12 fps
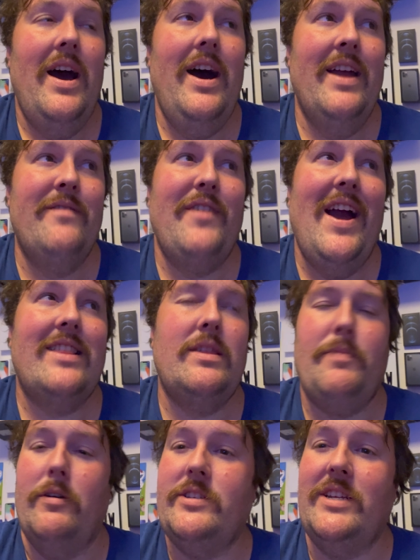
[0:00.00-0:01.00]
In fact, the
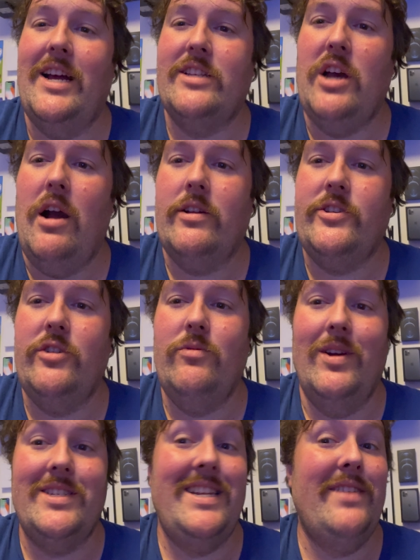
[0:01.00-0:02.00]
person I talked to
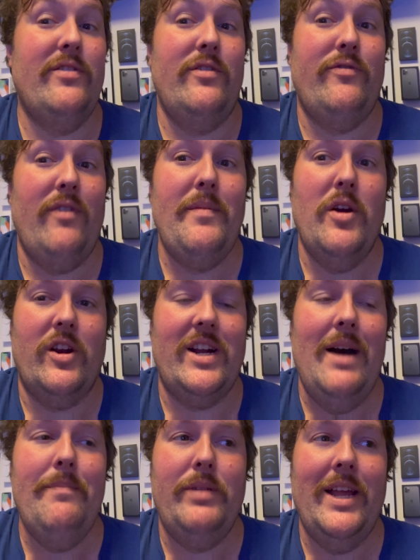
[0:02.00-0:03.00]
wasn't even from our
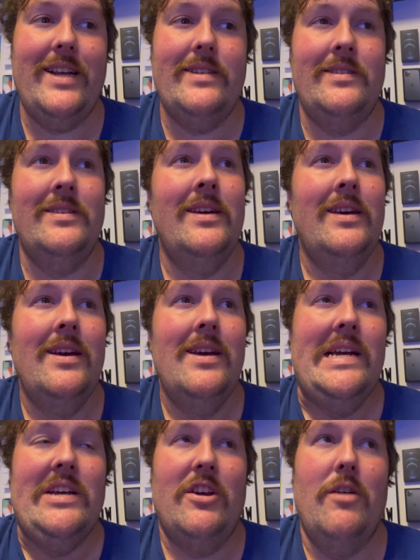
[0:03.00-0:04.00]
complex.
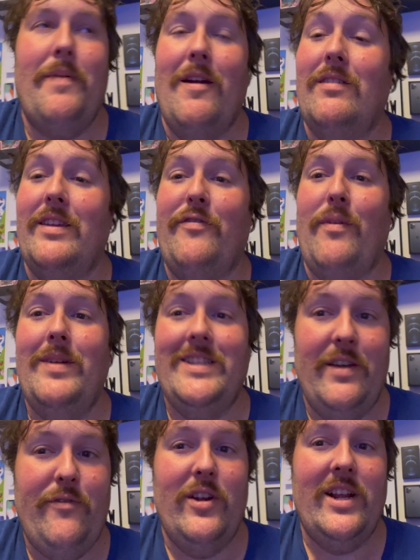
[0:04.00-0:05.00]
They're apparently from a
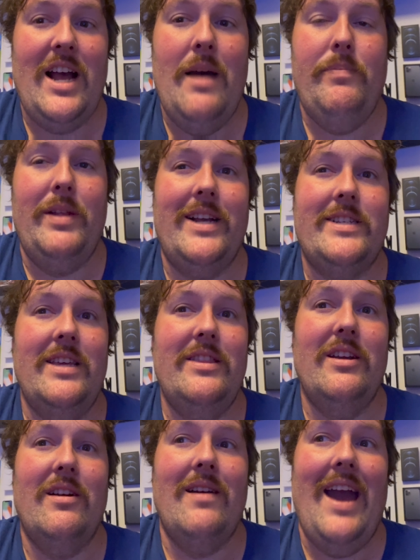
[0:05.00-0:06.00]
different complex, and
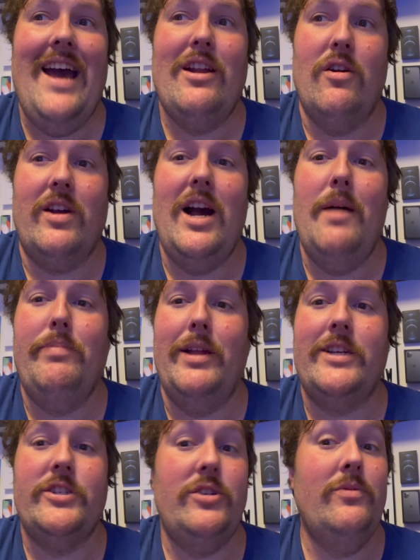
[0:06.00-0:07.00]
they're at our
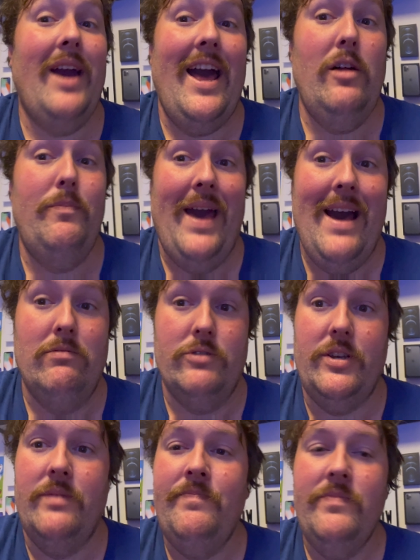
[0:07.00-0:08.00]
complex to help
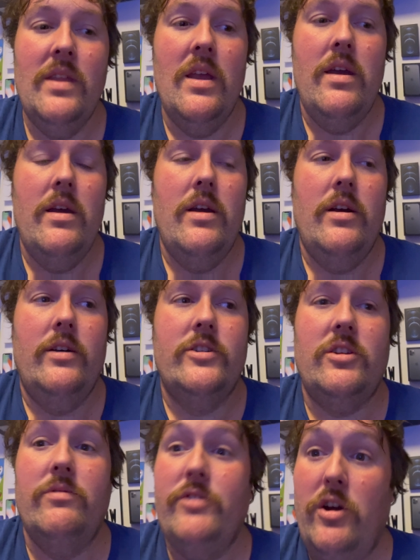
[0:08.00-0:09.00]
out.
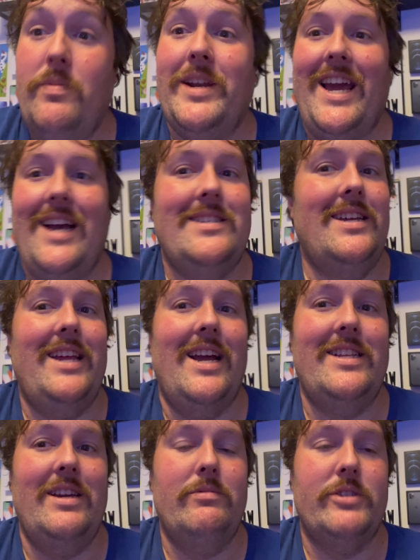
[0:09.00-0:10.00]
So nobody has any
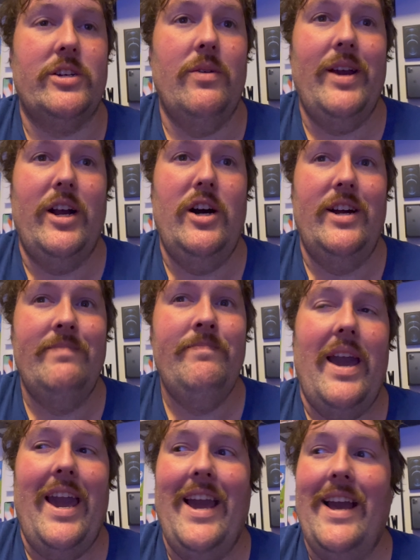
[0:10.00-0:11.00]
idea what's going on.
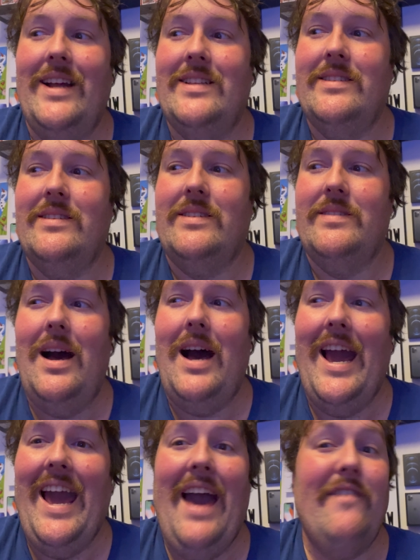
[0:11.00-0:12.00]
And I
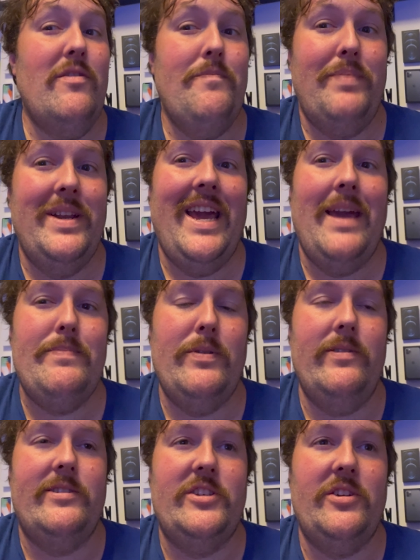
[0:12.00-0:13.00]
haven't been able
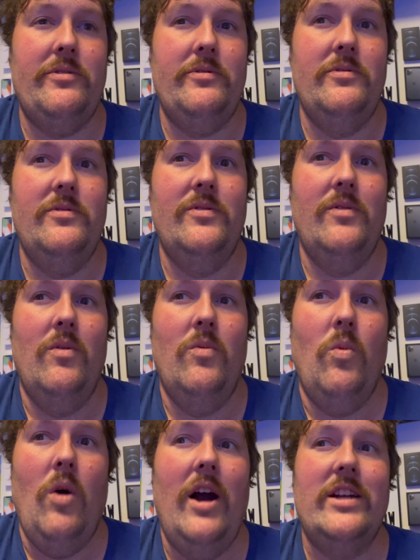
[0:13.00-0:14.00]
to
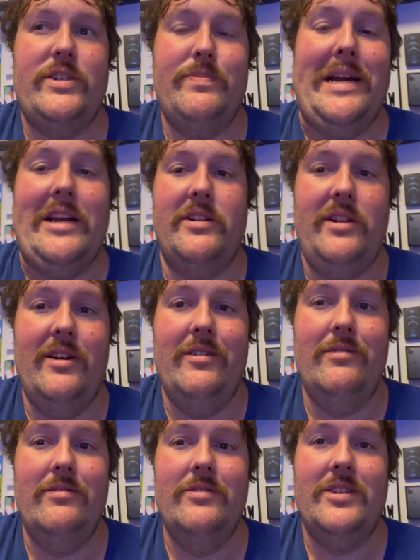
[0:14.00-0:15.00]
wash my
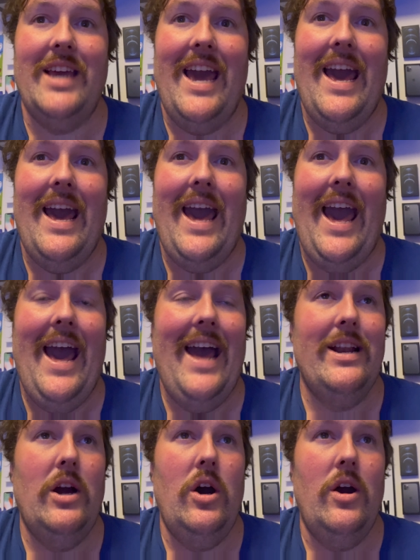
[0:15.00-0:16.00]
clothes at
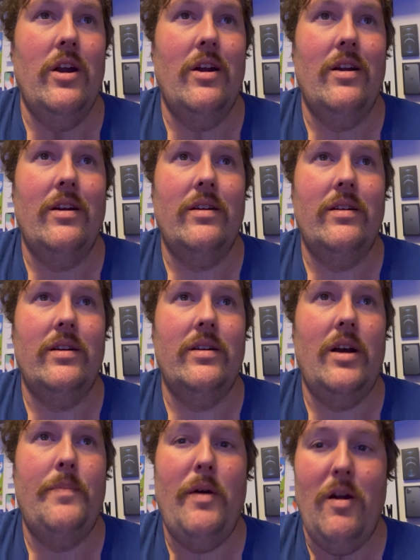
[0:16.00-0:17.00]
our
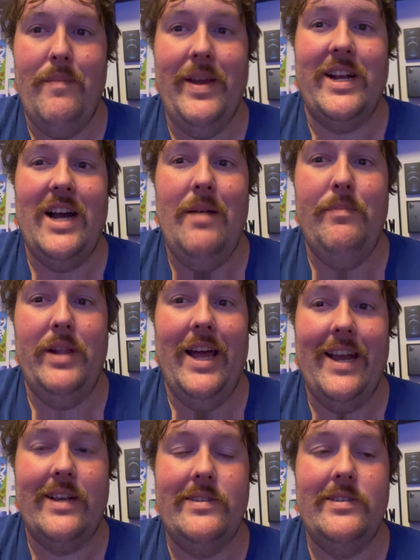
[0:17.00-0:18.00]
apartment
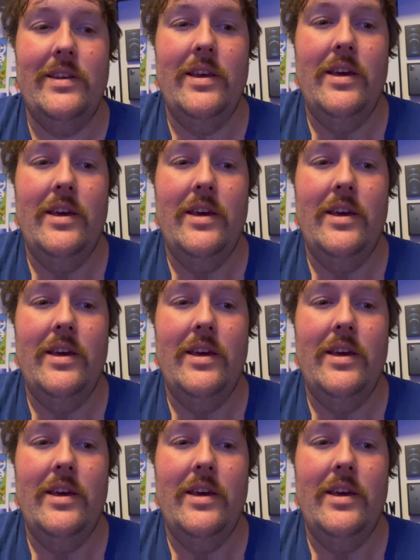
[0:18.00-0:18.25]
complex